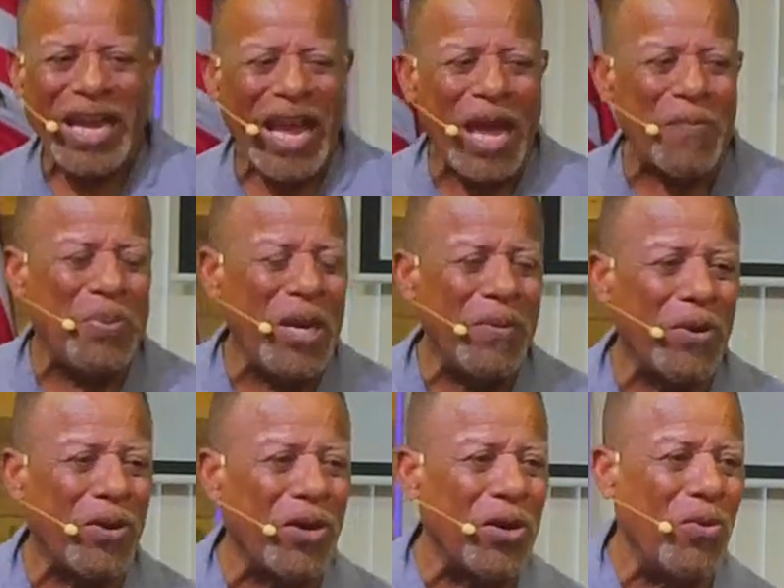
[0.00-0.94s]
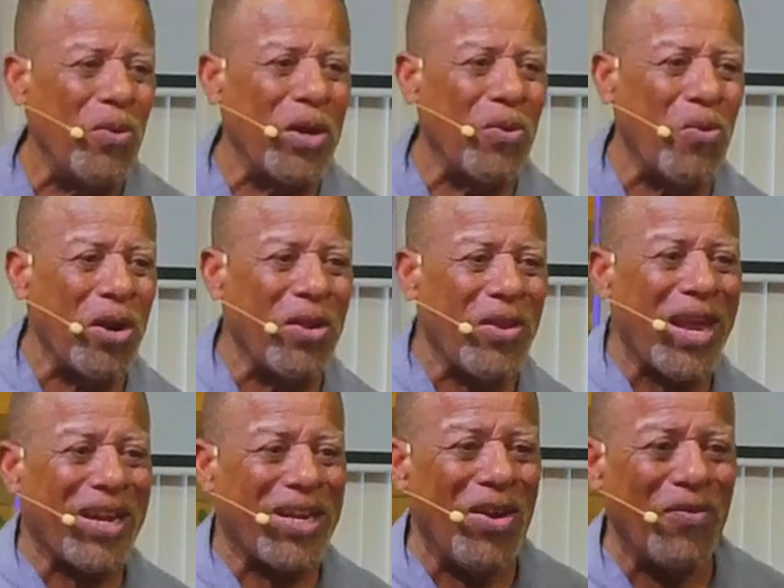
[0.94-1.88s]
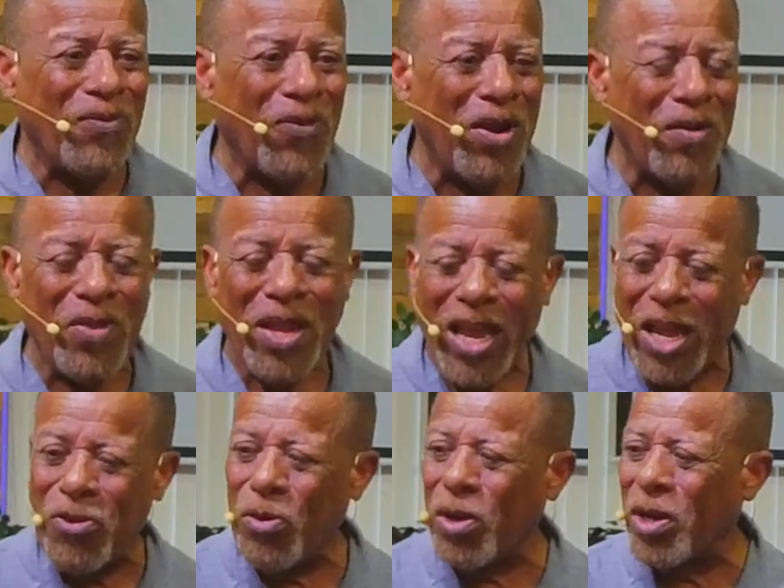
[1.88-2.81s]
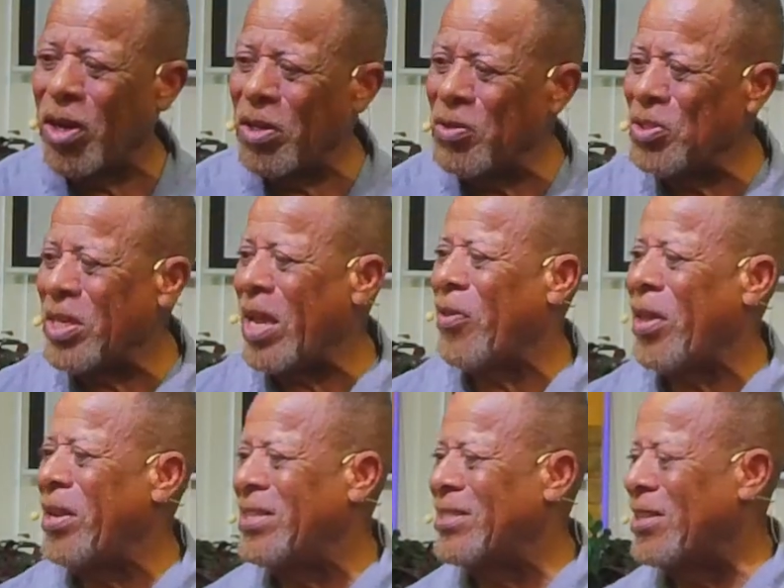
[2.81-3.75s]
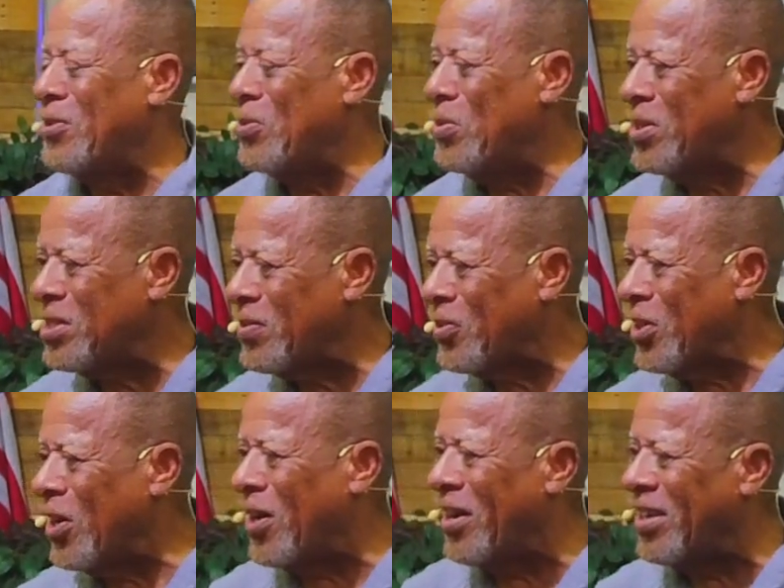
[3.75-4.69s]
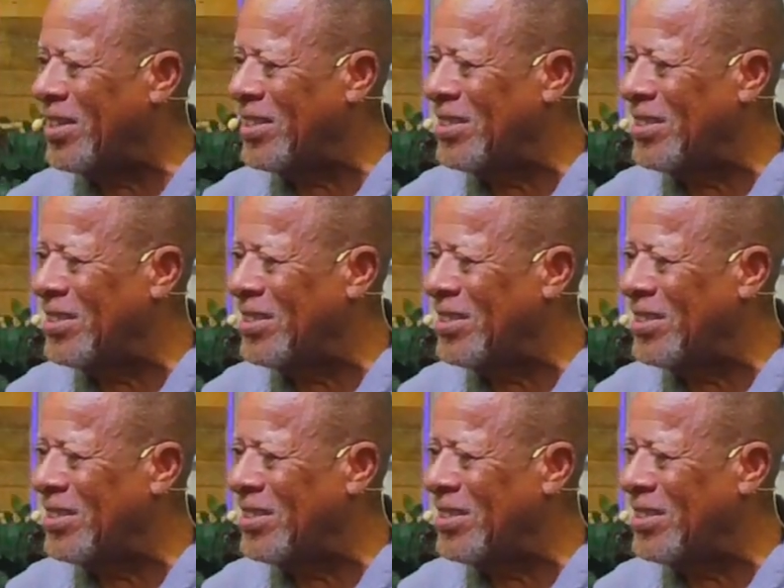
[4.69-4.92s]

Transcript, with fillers: and people are going to wonder where did that come from, and you're going to understand that it is the newness of God.